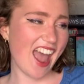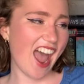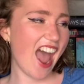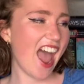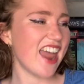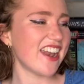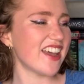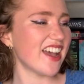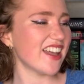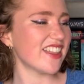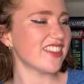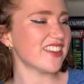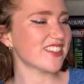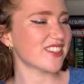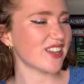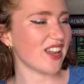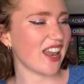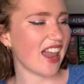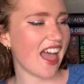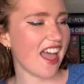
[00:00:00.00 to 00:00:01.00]
And there's
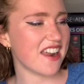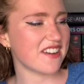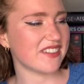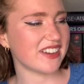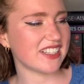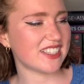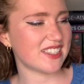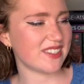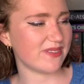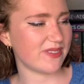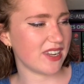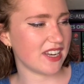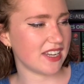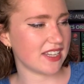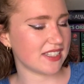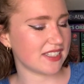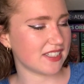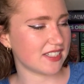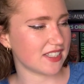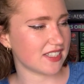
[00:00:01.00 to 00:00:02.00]
a line where
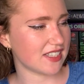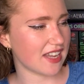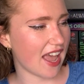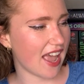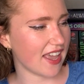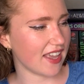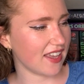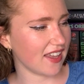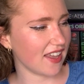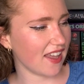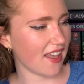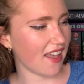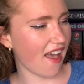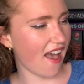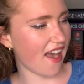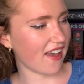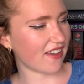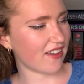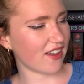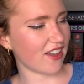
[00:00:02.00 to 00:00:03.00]
Sabina's just like,
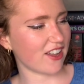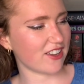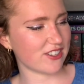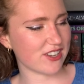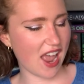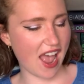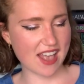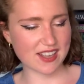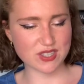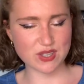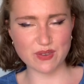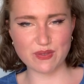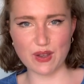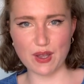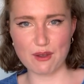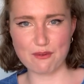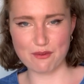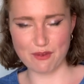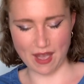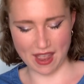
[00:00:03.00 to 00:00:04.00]
I'll see if I
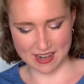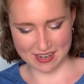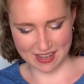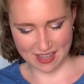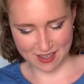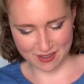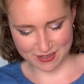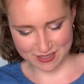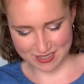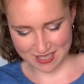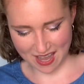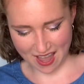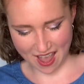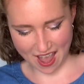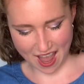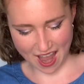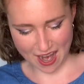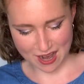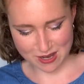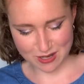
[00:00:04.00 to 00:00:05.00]
can find it, because
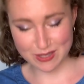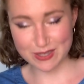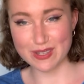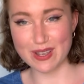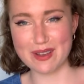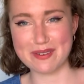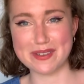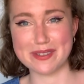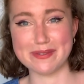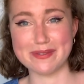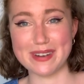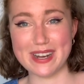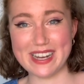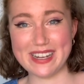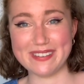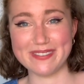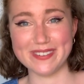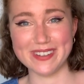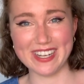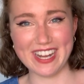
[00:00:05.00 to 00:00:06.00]
I just thought it was
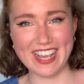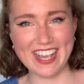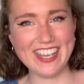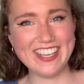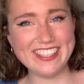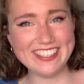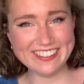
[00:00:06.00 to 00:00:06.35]
really funny.